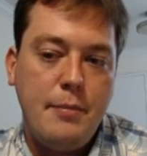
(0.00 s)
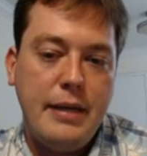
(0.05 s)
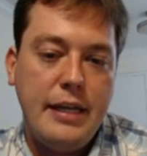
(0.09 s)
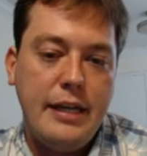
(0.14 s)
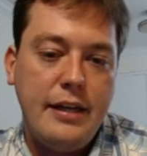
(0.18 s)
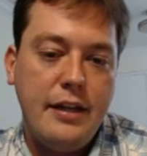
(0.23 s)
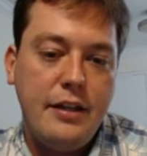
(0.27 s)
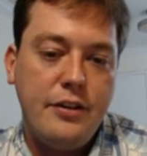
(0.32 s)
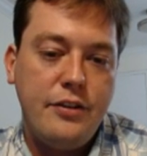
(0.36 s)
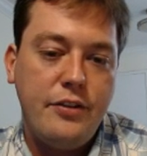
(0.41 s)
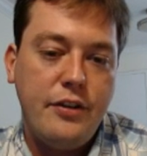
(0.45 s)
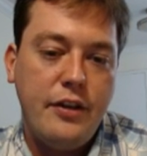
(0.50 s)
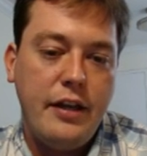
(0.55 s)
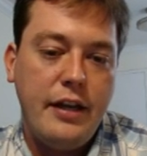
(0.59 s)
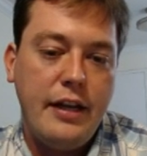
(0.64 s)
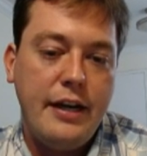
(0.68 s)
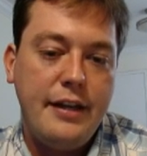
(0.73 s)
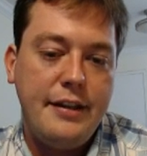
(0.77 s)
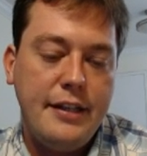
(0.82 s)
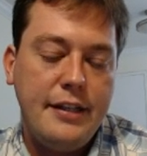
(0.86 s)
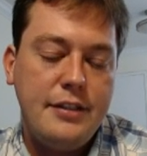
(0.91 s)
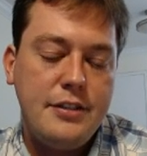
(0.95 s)
and
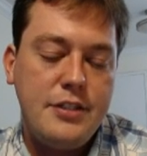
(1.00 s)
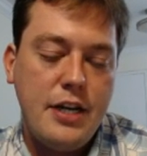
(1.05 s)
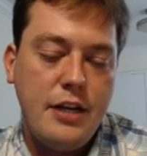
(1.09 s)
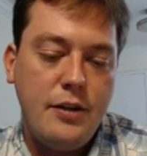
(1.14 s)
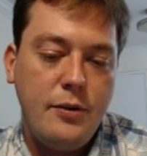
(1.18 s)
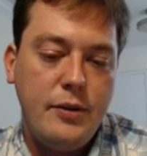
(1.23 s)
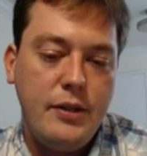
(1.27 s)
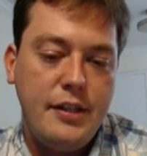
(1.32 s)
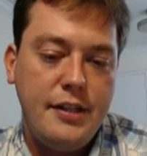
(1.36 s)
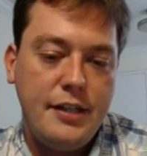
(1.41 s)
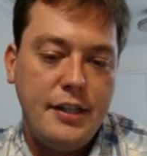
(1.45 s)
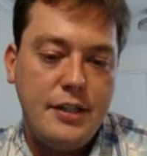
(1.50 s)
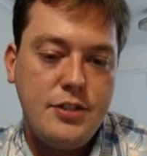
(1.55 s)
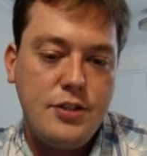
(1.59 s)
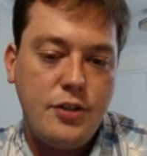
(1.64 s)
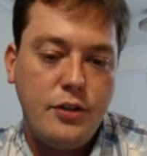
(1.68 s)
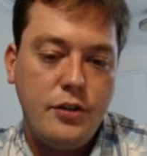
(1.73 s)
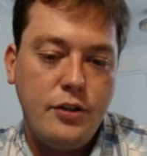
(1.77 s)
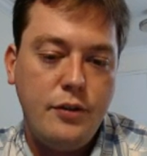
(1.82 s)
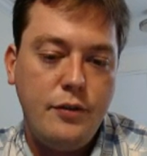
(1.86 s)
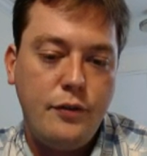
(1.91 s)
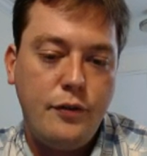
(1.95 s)
I think generally things
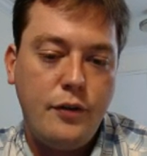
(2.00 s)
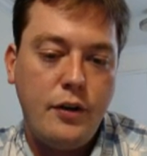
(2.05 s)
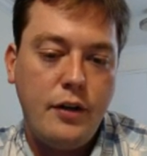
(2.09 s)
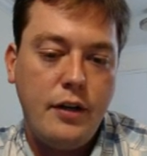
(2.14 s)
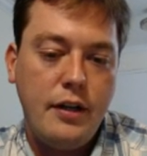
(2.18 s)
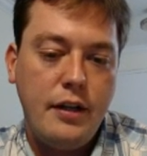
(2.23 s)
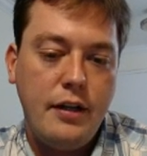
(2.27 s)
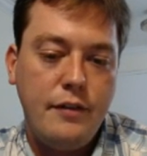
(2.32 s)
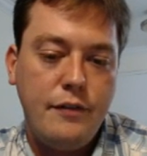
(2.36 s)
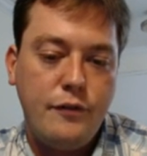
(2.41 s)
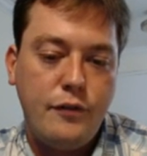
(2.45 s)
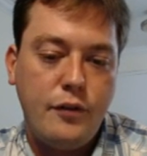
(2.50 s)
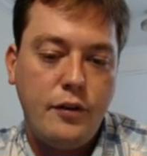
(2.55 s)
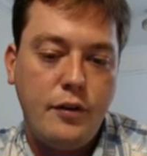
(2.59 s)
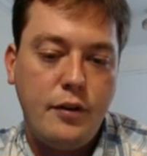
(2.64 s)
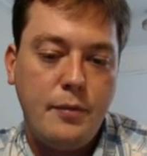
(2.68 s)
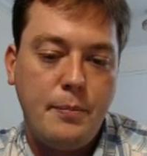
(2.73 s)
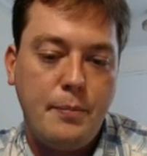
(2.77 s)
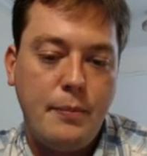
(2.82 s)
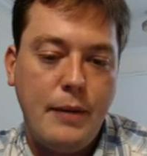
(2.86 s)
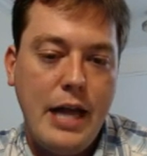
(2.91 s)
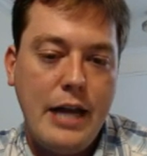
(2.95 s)
are good
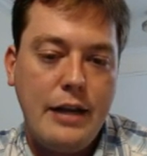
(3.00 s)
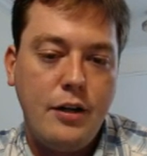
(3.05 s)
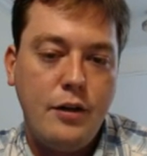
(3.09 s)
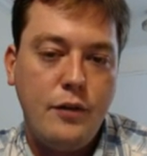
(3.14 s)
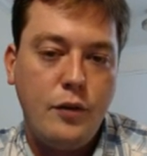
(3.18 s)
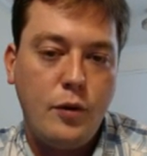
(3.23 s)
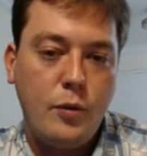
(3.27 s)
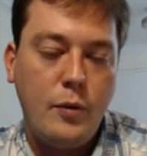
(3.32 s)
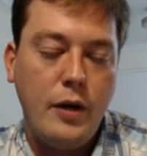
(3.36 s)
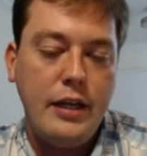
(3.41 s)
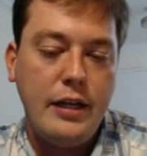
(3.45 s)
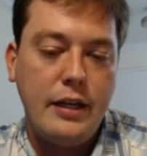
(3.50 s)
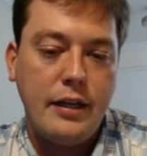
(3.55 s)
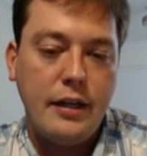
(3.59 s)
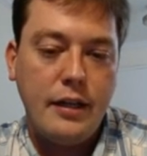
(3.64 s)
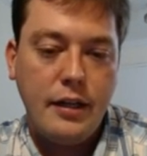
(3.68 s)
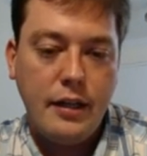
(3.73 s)
for black over white.